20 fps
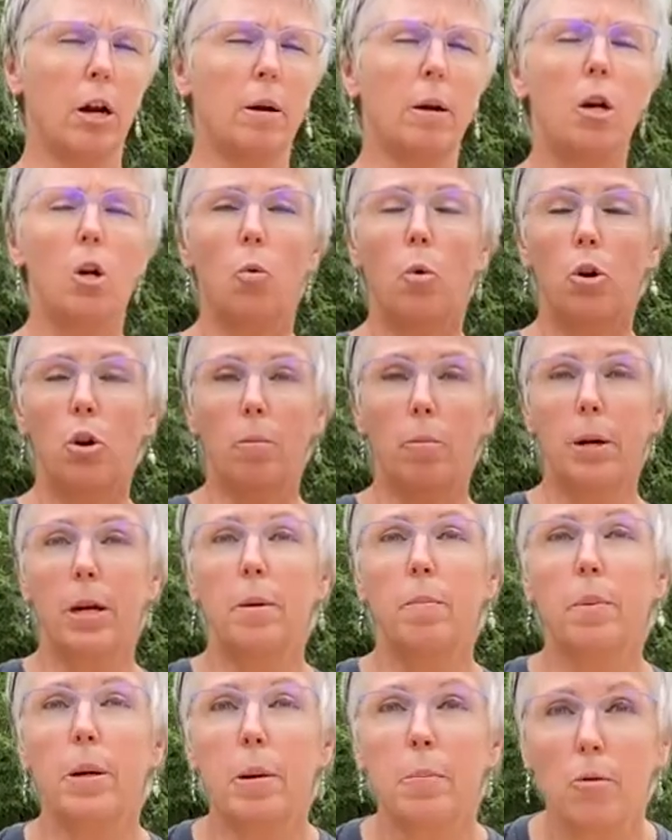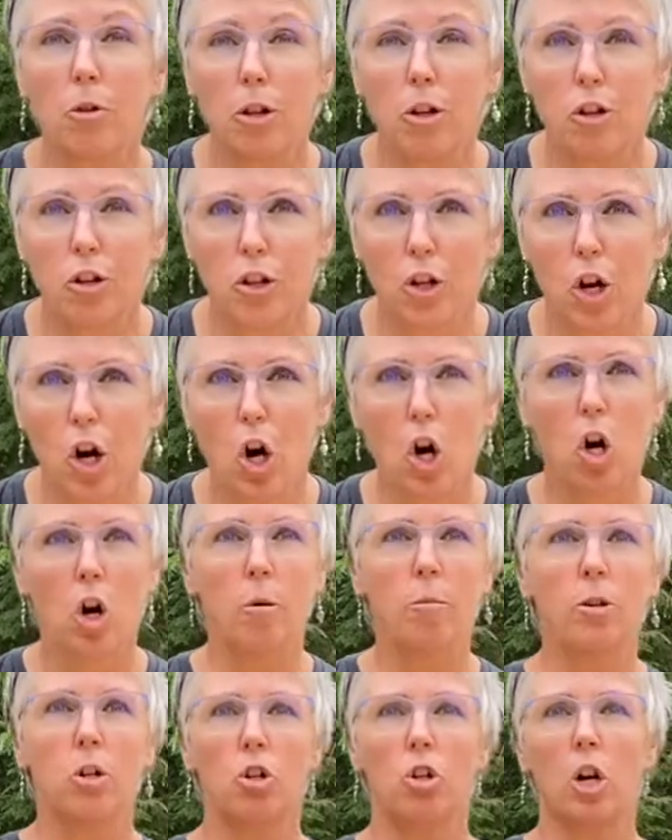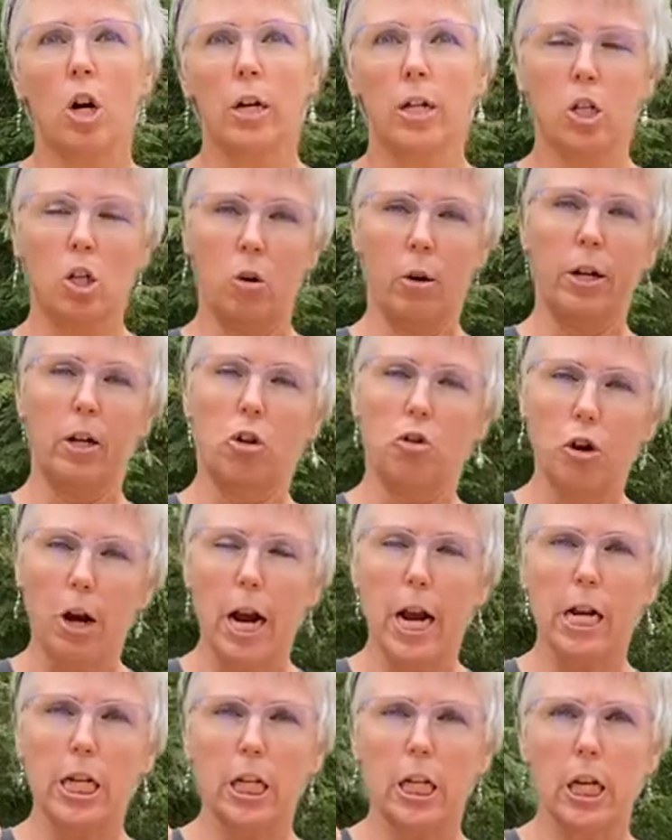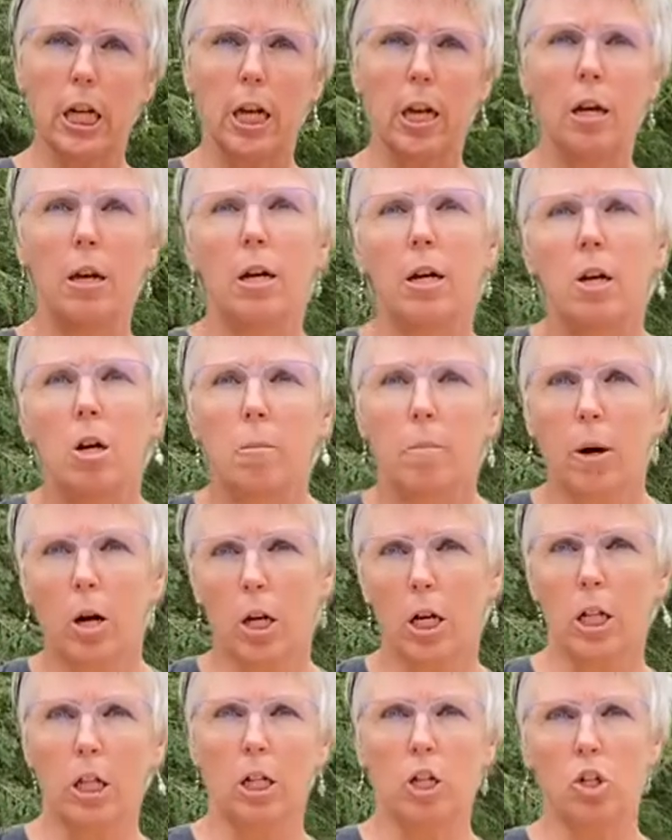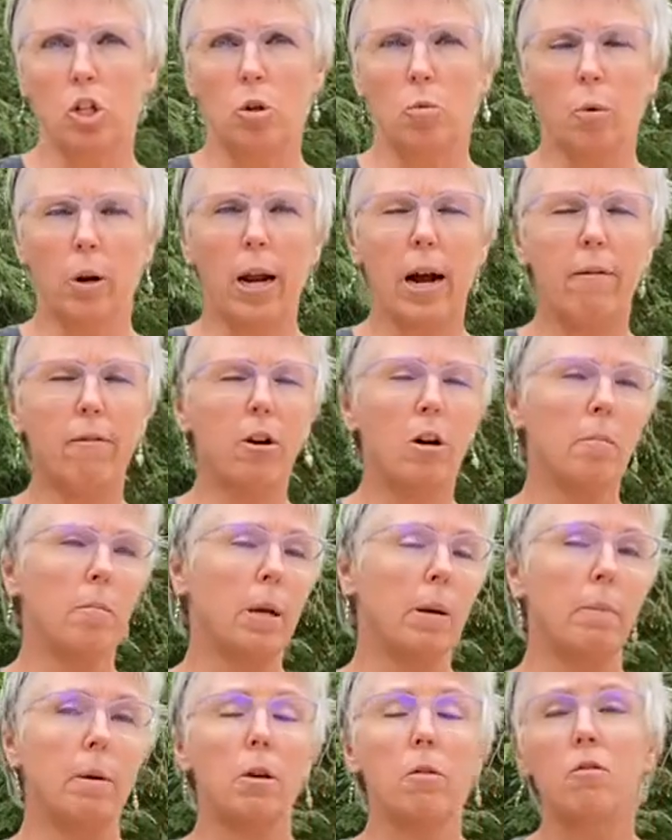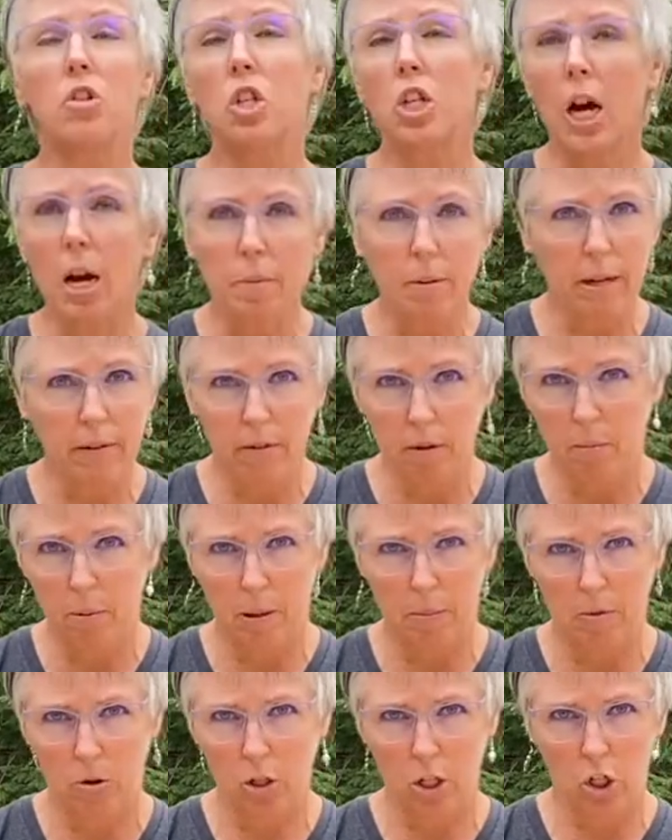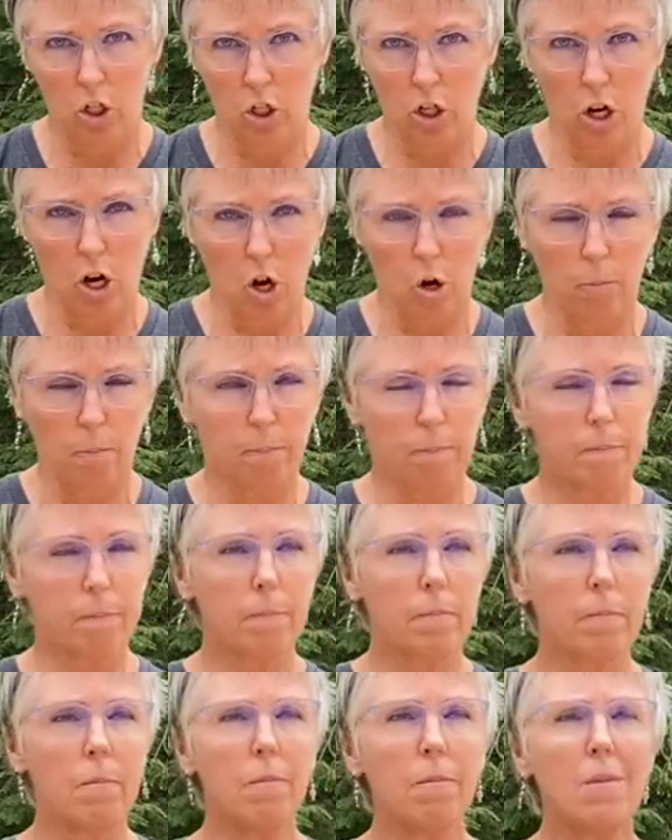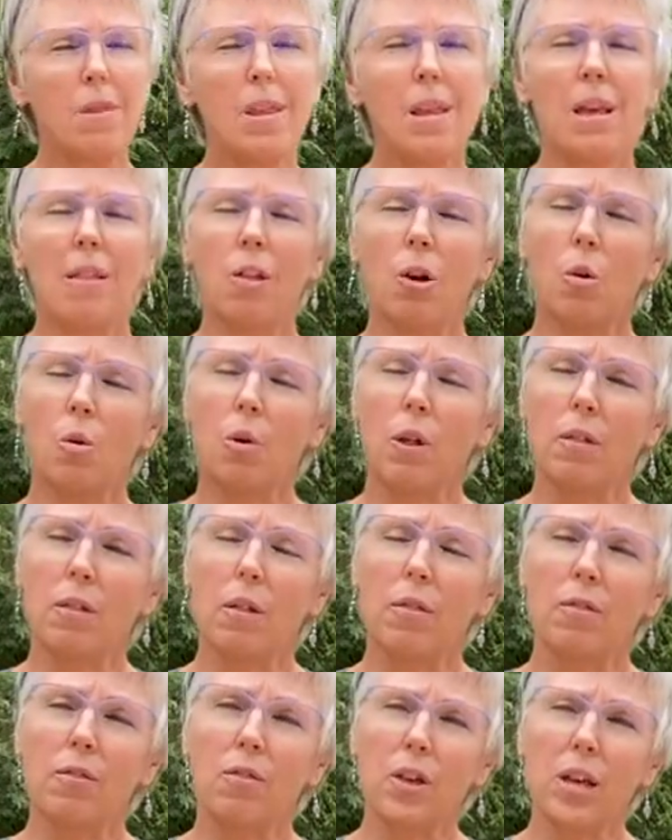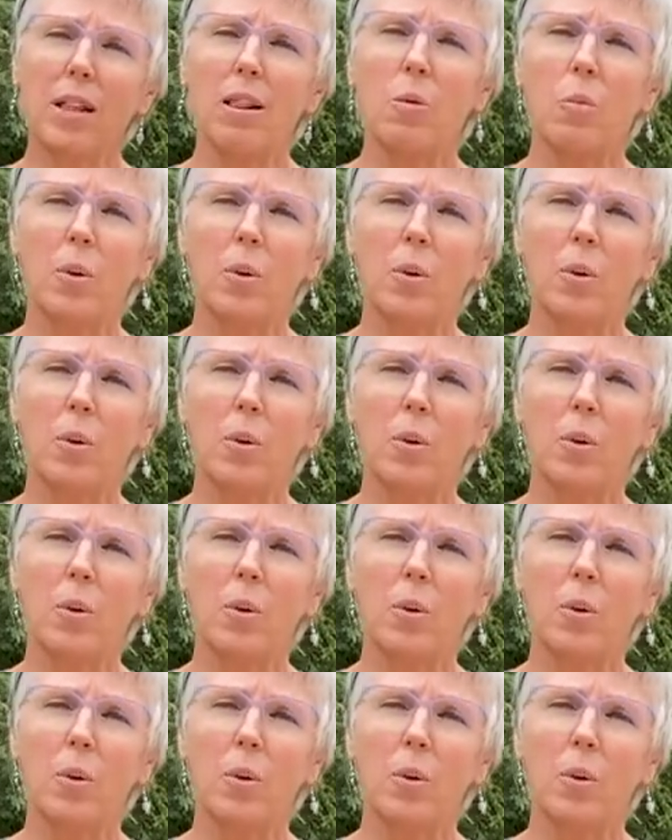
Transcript: when you're bringing people into your home, your dog is going crazy, barking, lunging, whatever. Maybe you've stopped having people into your home. And the thing that we